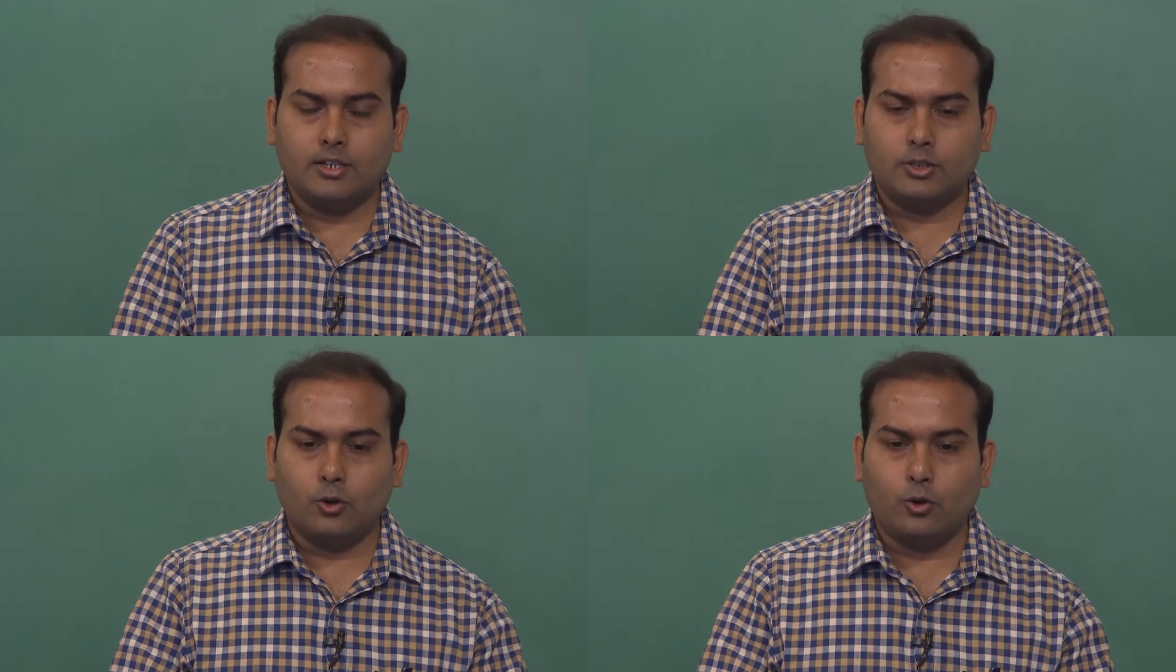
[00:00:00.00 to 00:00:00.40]

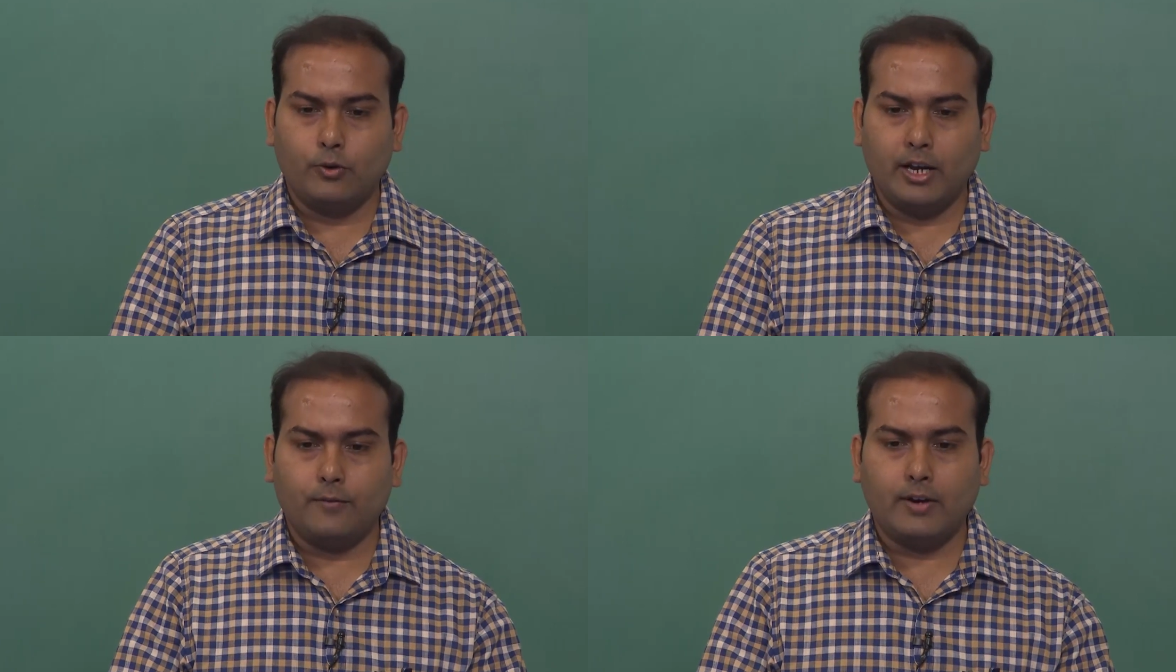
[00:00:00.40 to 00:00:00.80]
So,
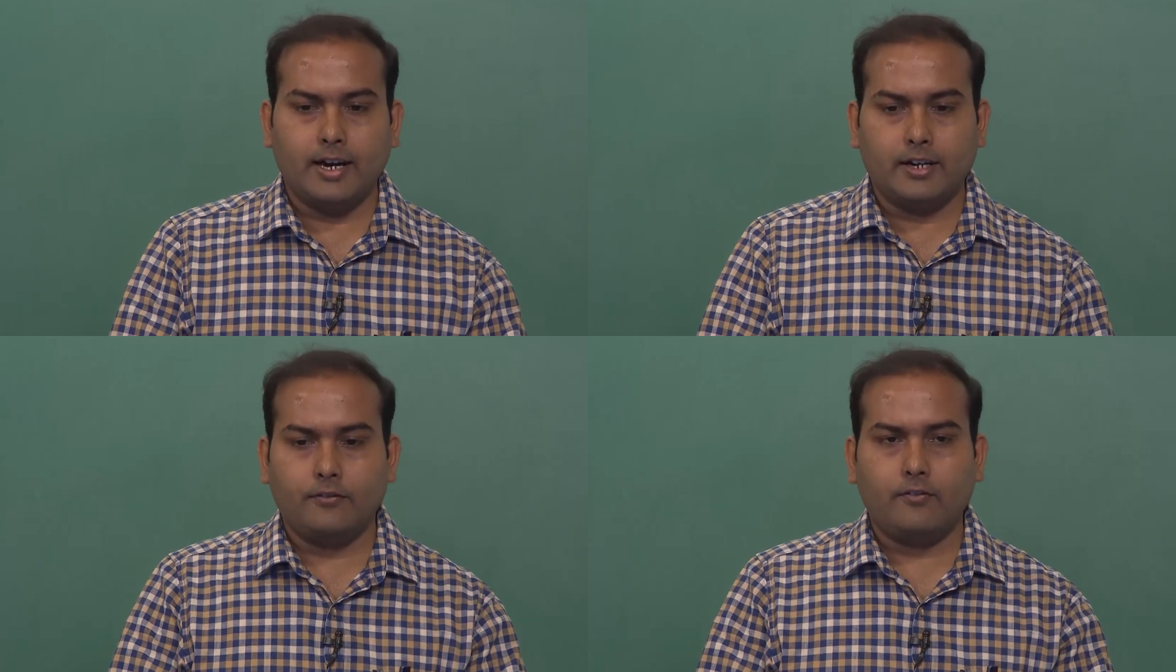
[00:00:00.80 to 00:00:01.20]
we have
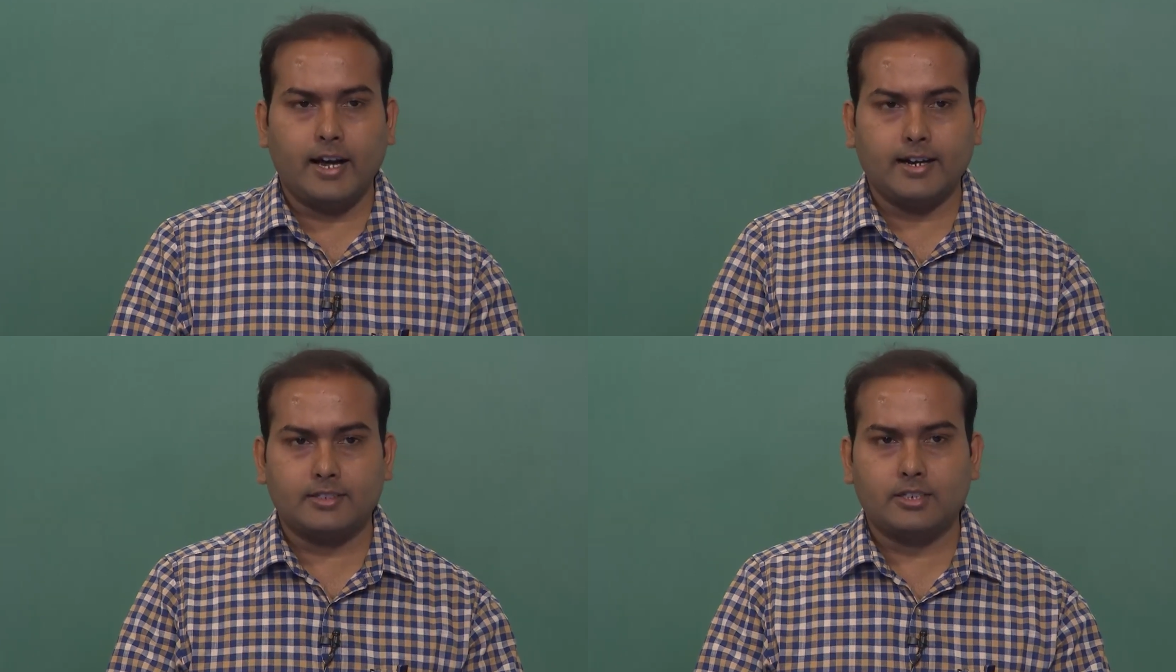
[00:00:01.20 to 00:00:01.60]
added
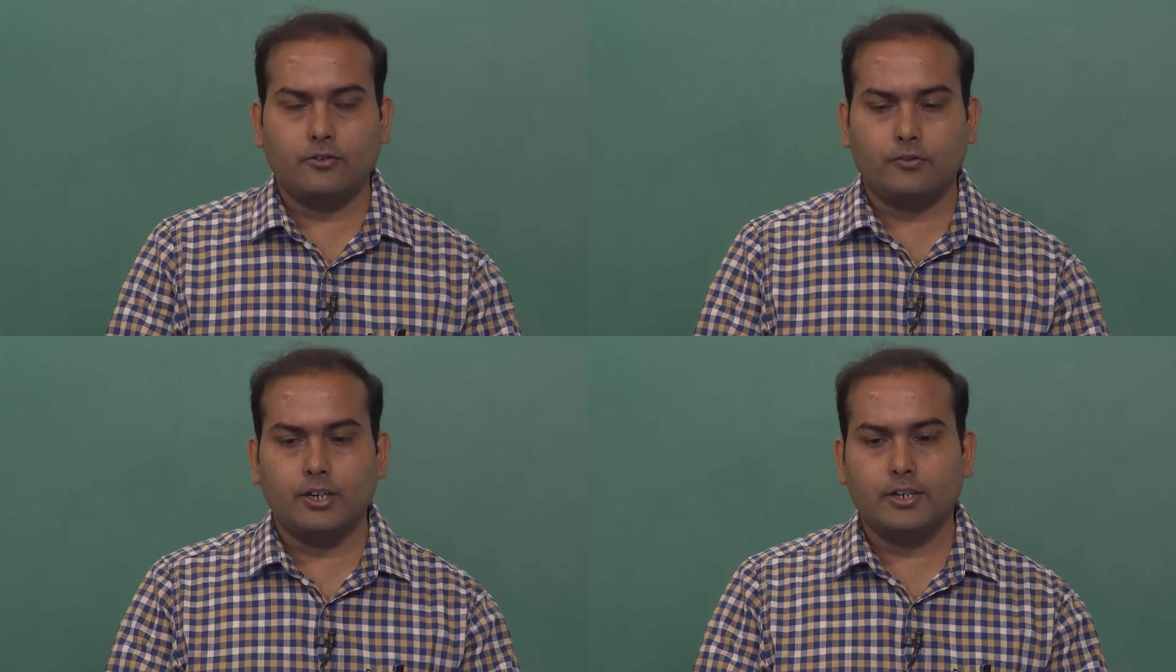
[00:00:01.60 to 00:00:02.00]
facts,
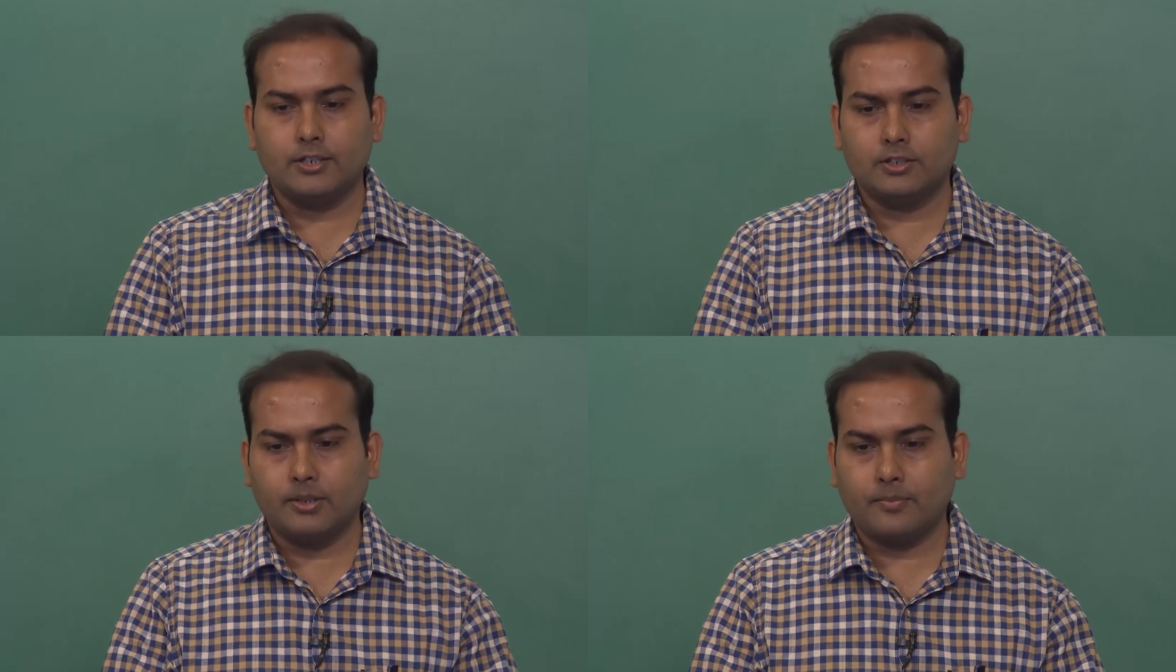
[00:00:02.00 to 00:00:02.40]

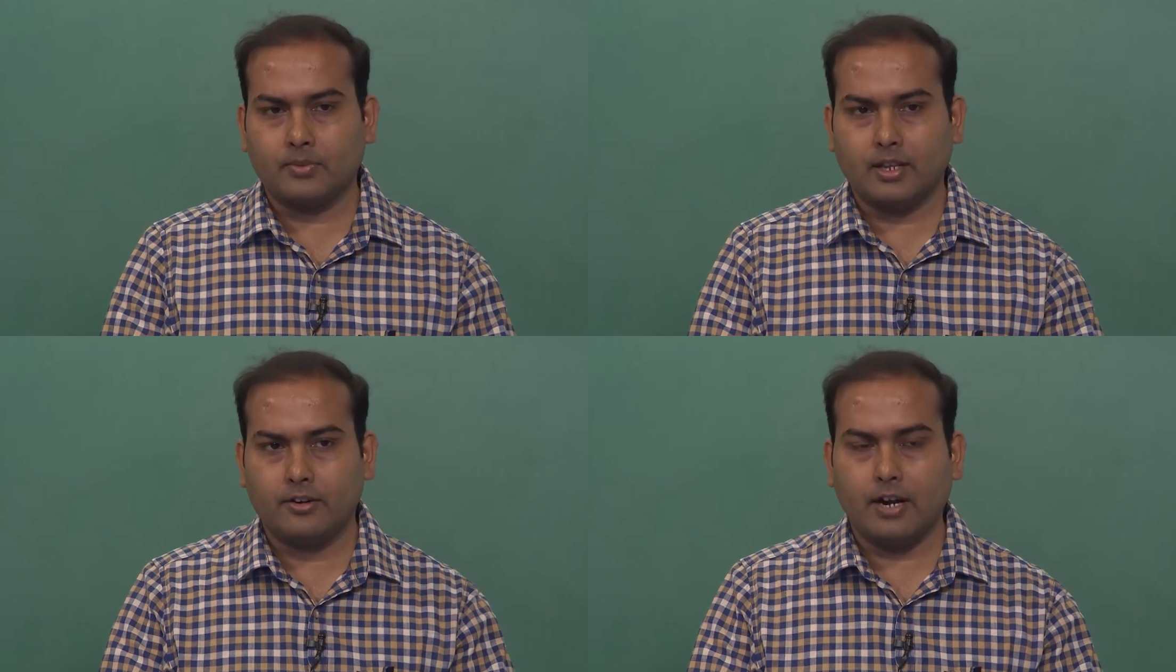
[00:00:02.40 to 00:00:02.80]
figures,
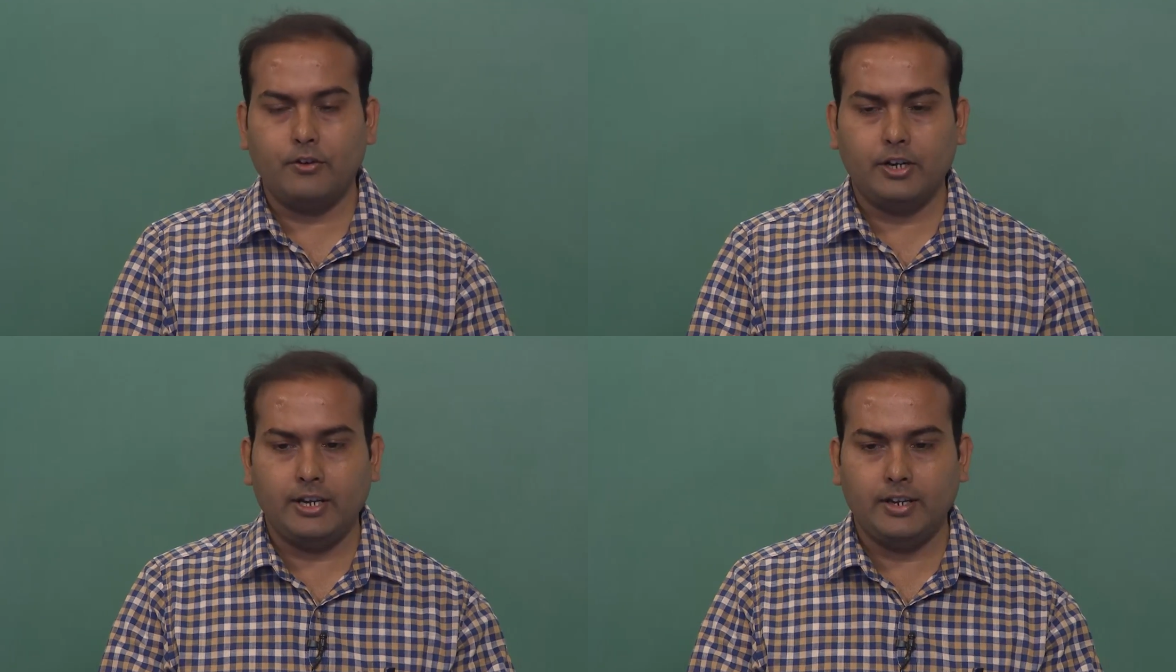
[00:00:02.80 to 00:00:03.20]

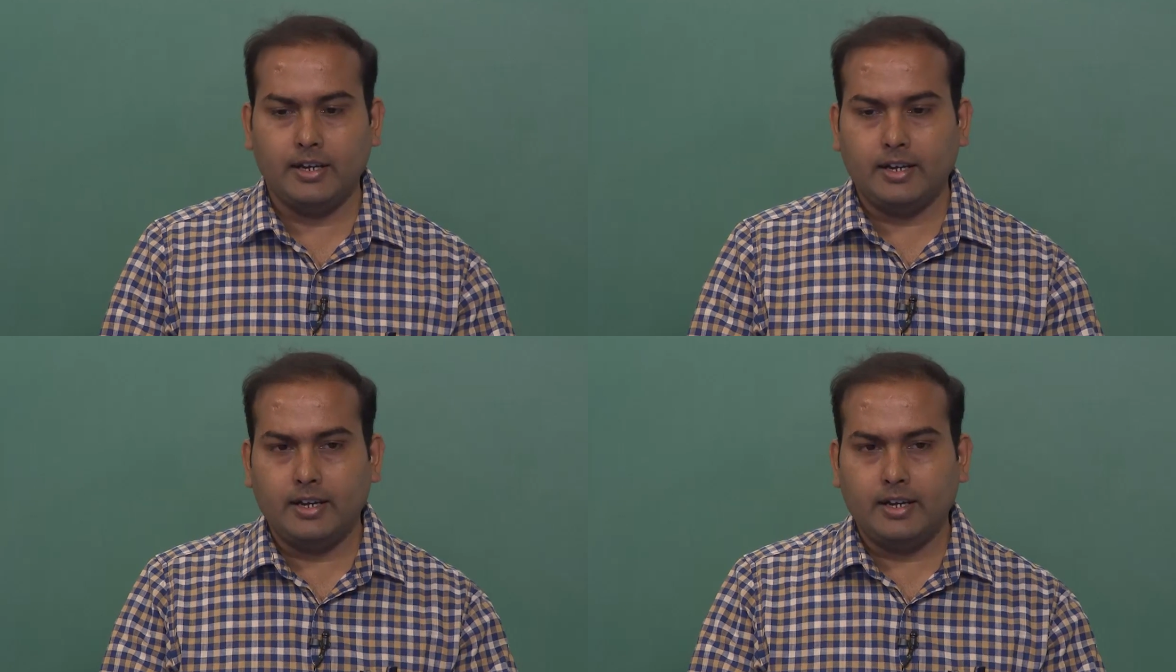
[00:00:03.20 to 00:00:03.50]
graffiti,